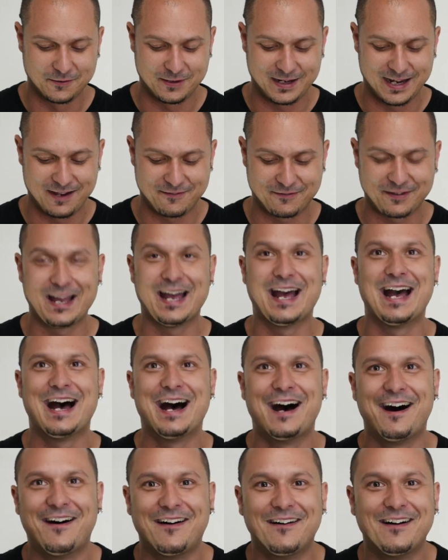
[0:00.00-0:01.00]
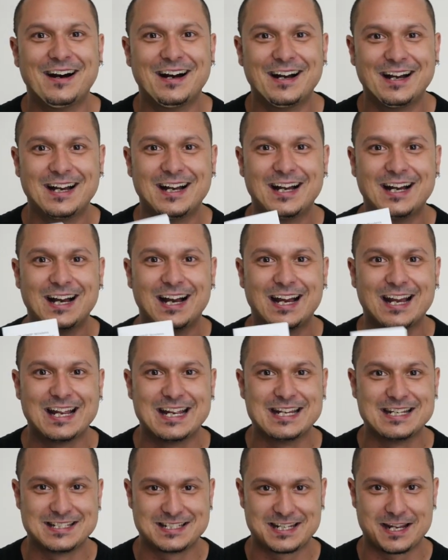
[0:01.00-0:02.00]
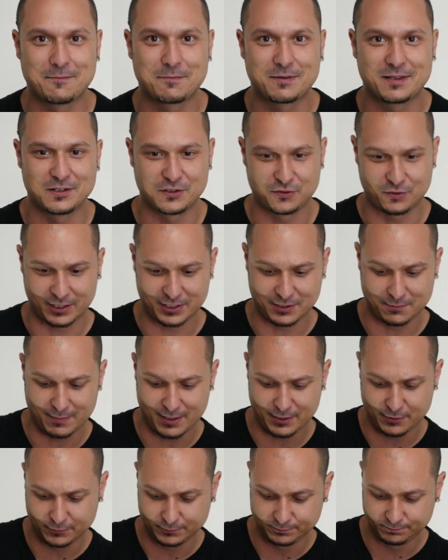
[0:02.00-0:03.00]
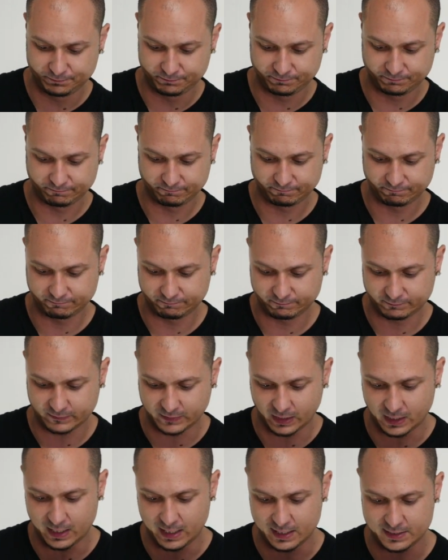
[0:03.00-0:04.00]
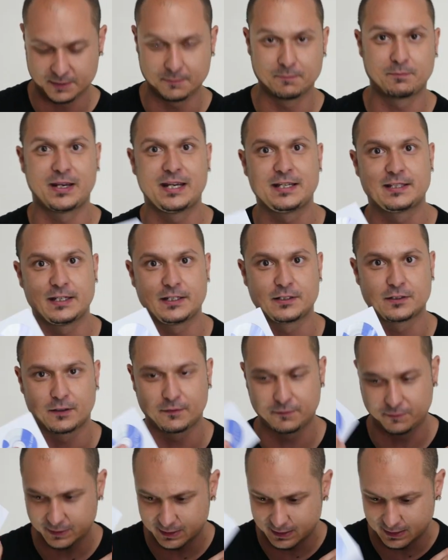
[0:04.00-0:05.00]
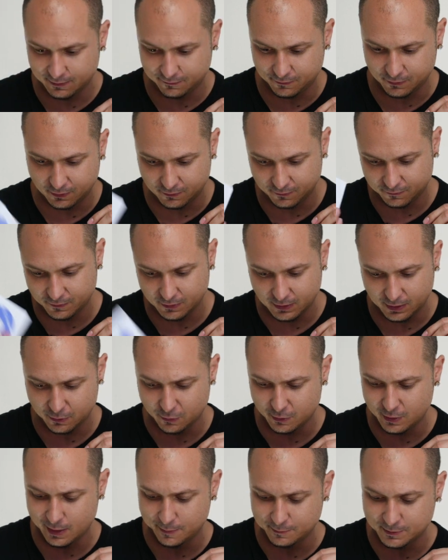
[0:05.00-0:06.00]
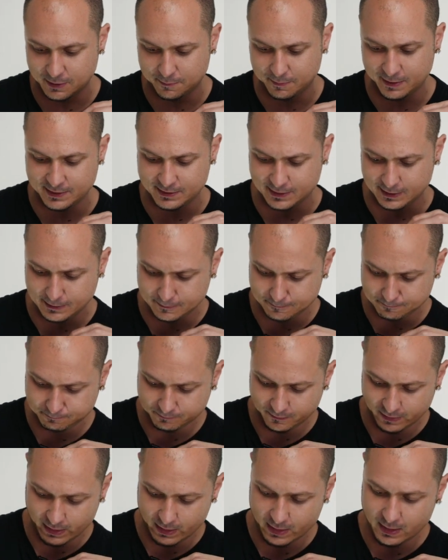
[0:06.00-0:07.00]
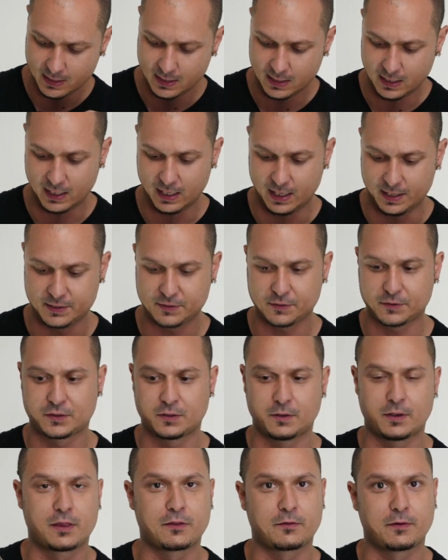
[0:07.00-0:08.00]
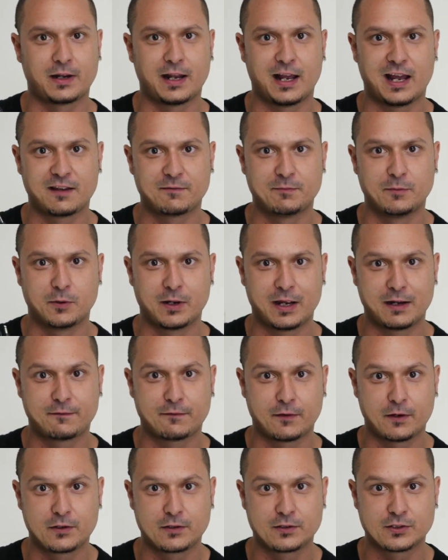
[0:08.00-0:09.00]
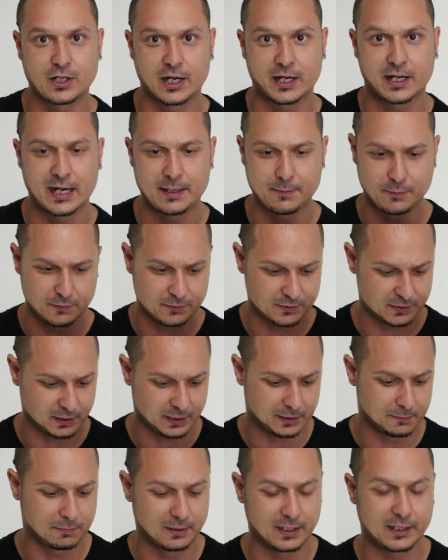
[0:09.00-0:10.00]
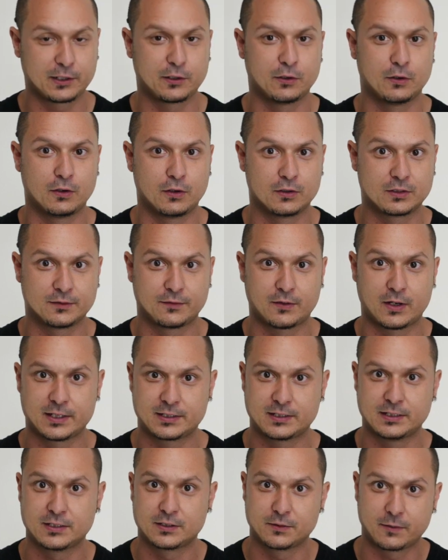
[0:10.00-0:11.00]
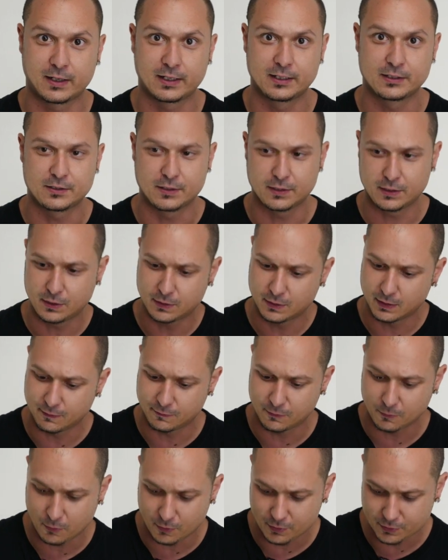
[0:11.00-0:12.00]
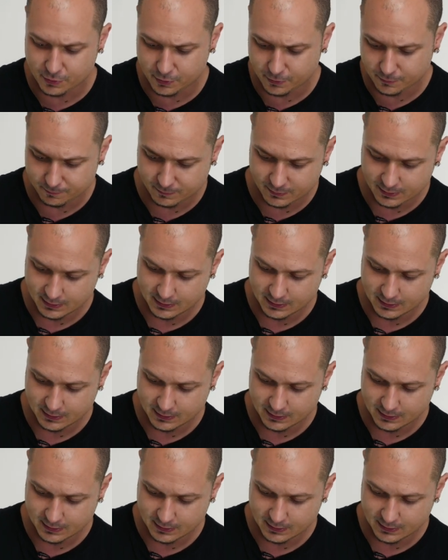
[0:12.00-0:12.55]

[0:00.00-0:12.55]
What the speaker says: we have our in-depth instruction manual, some PC software if you feel like hooking up to your PC. There's also a 3.5mm headphone jack cable, so you can plug your device in directly to the unit if you wanted